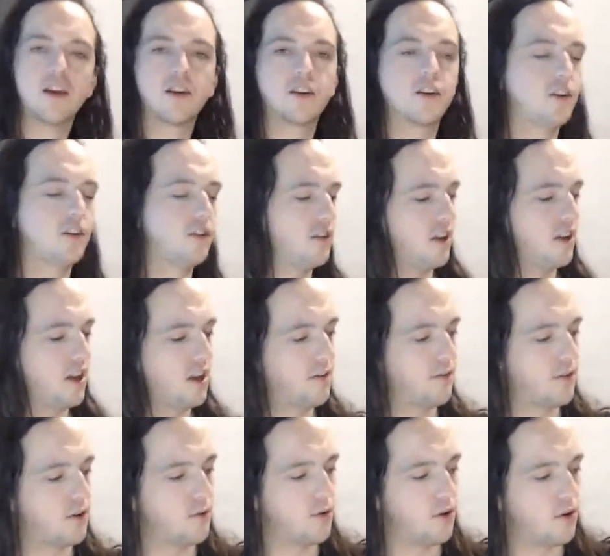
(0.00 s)
Good to have
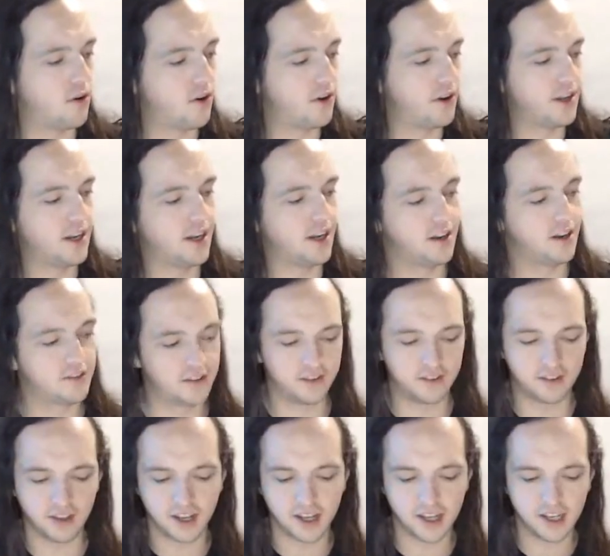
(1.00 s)
you on here
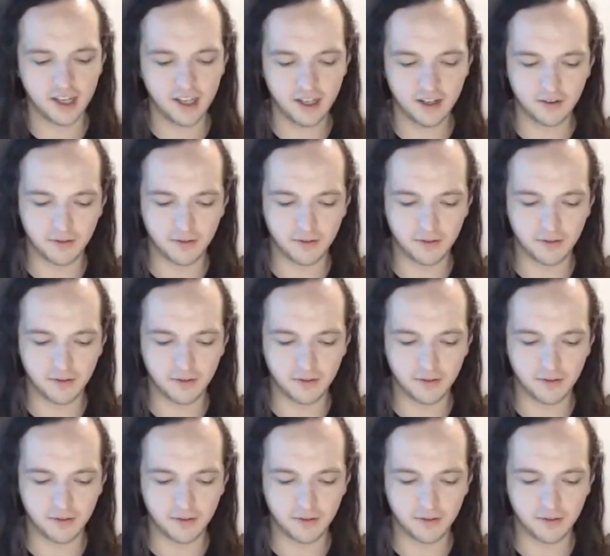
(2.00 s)
today.